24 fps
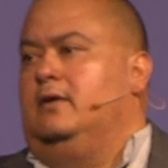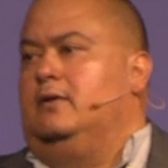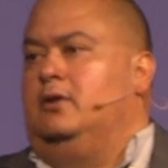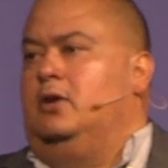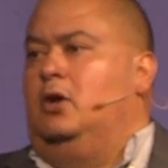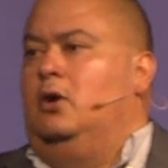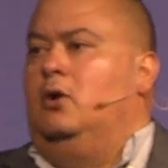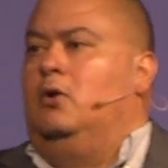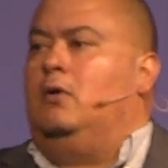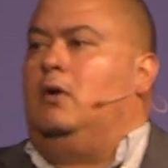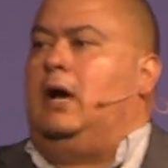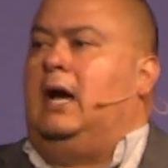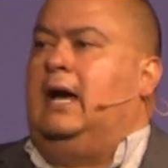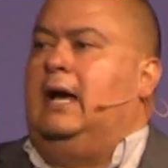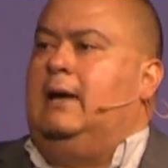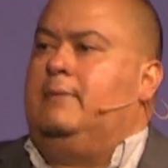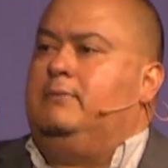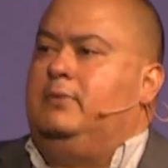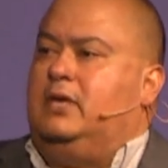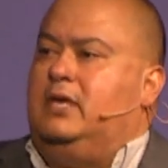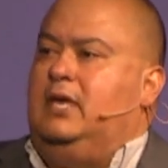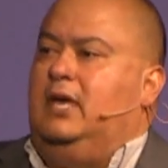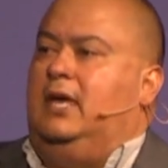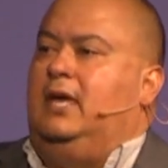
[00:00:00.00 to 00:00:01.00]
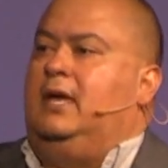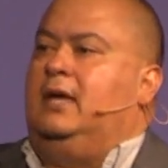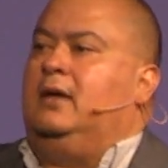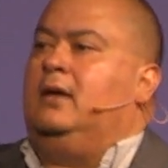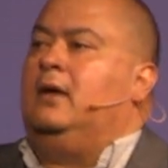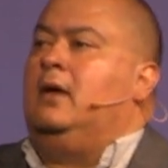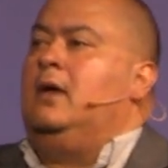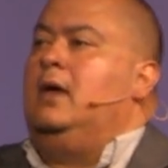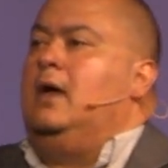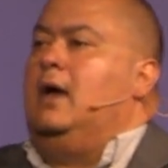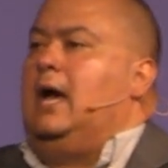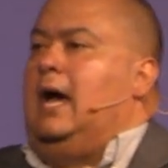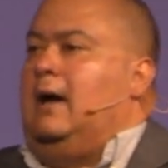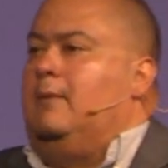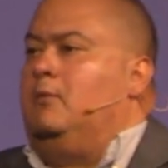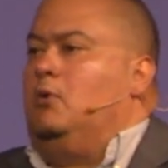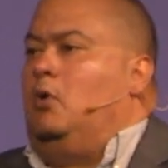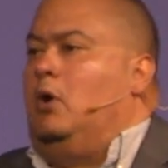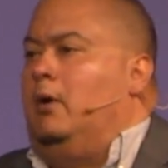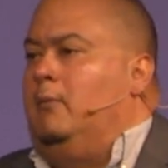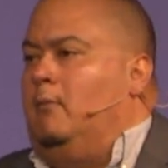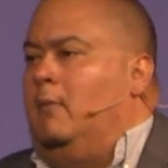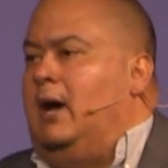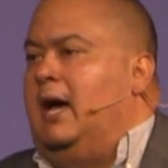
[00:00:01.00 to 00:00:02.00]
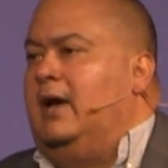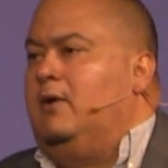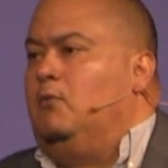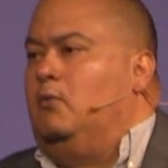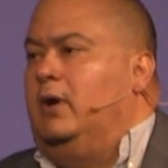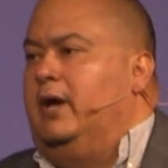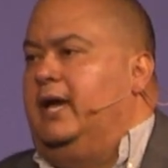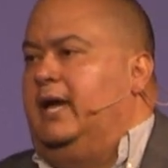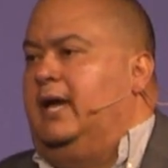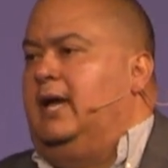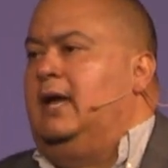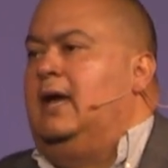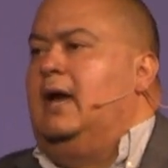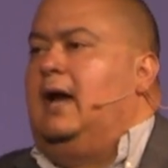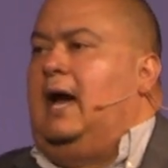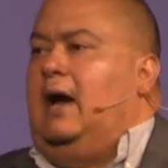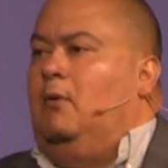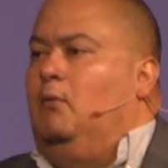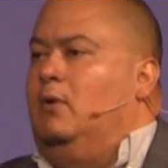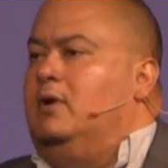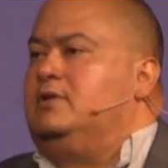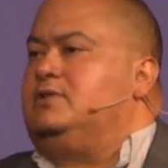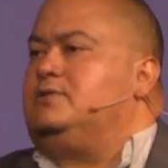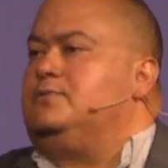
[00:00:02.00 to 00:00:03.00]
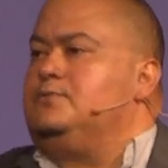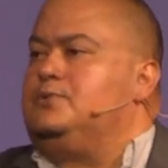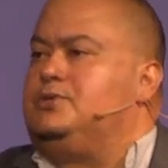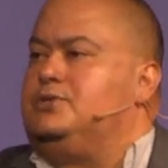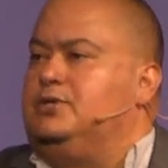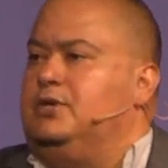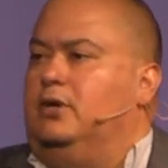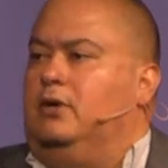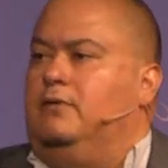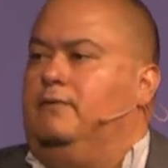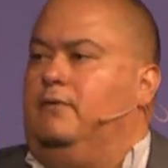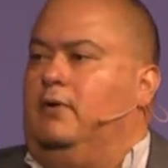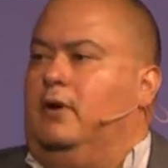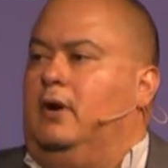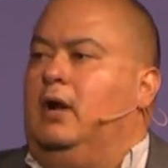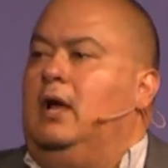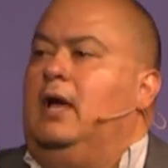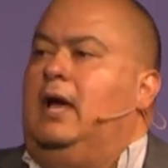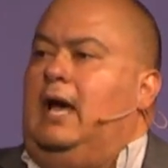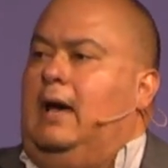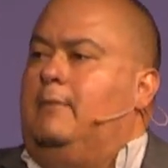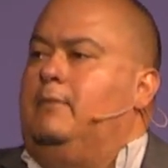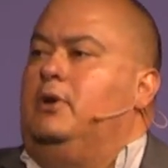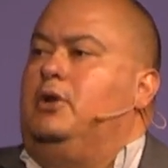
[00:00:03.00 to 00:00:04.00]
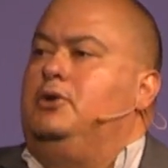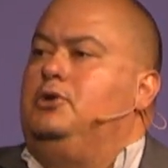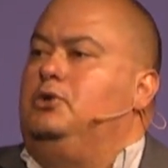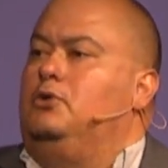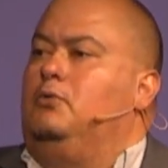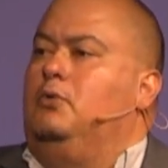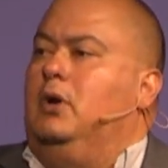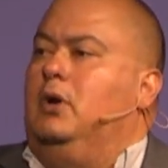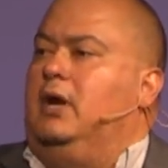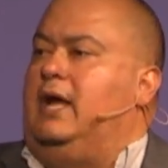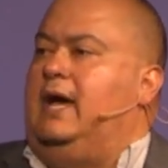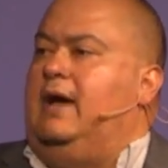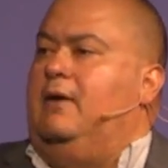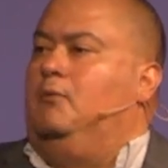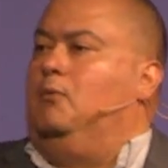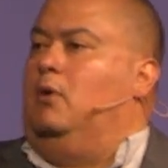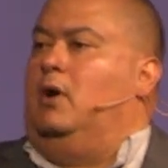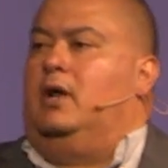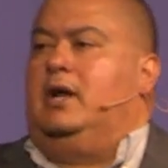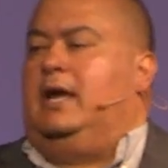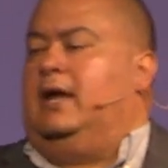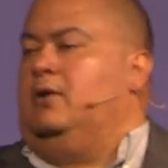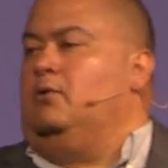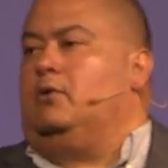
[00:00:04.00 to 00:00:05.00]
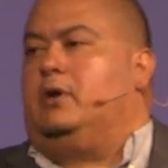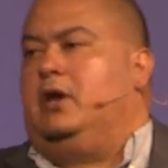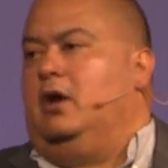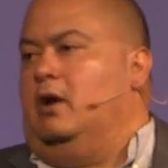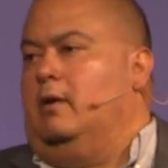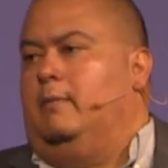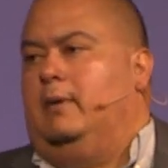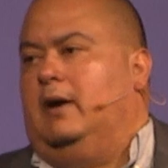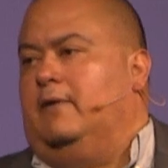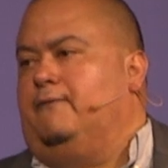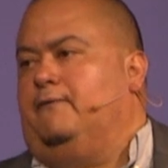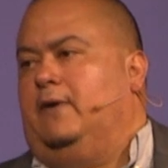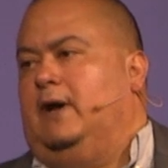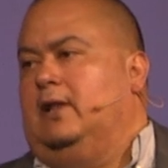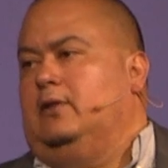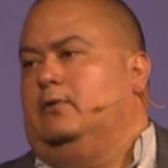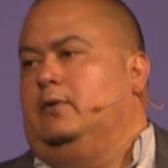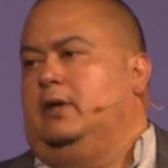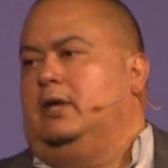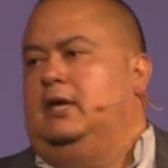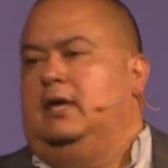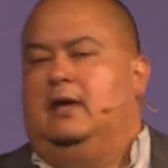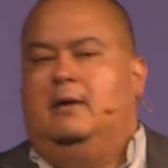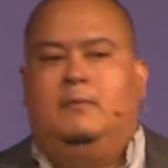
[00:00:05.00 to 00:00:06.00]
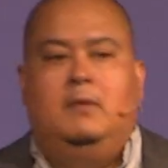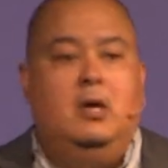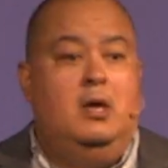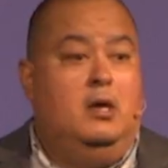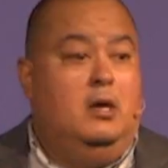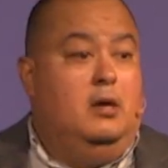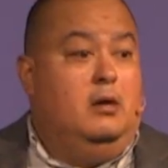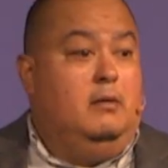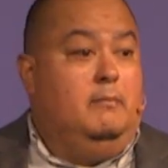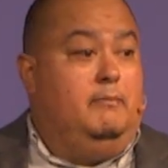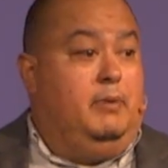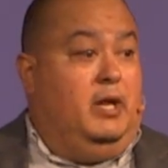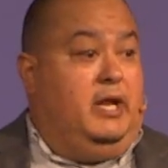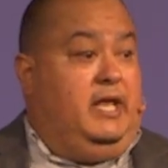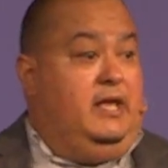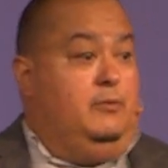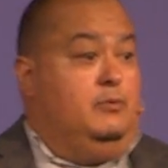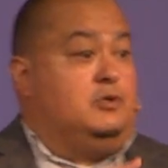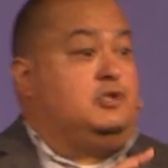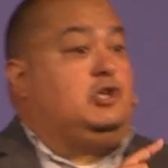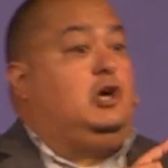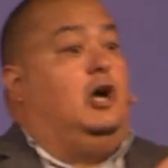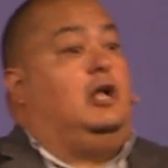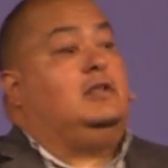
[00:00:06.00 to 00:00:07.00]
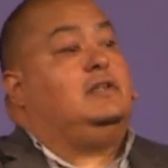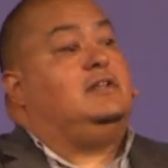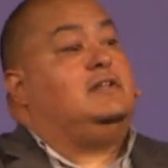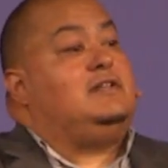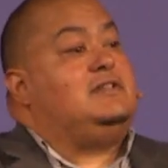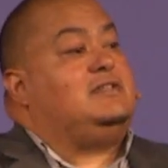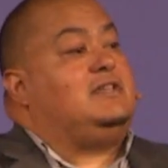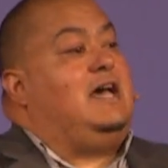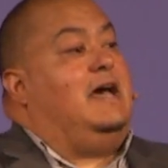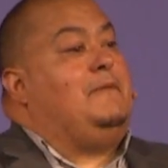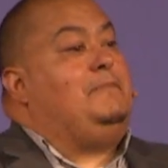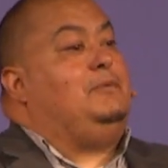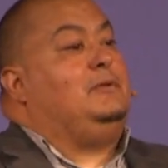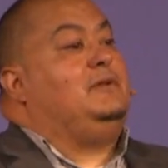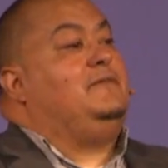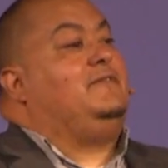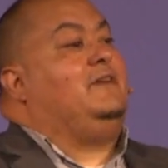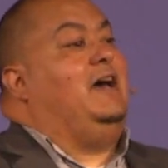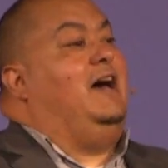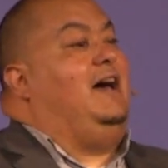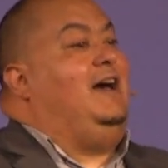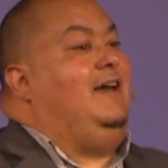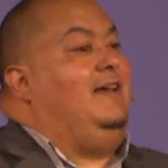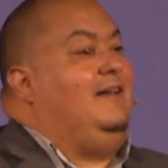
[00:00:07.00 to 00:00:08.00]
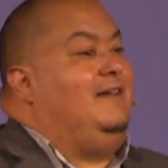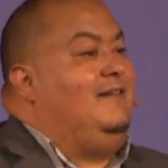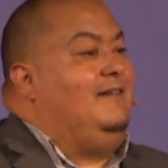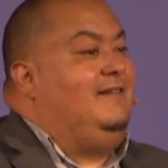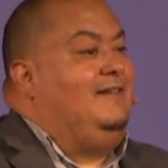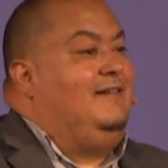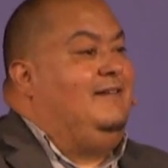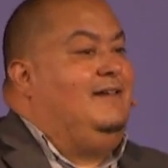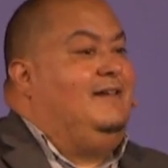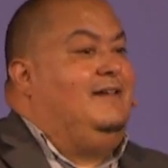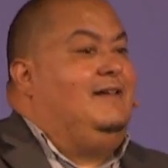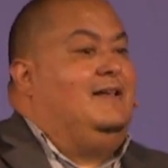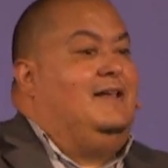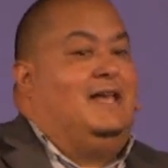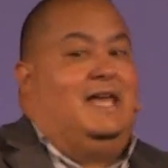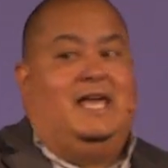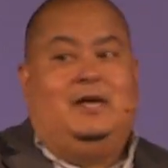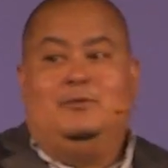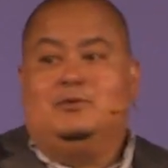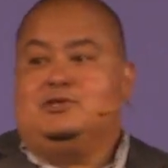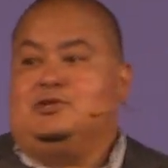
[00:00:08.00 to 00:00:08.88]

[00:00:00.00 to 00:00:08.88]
no, I'm king. I want my way. I want some silver. I'm going to do what I want. I don't care about following him. But he was called a disciple of God. He was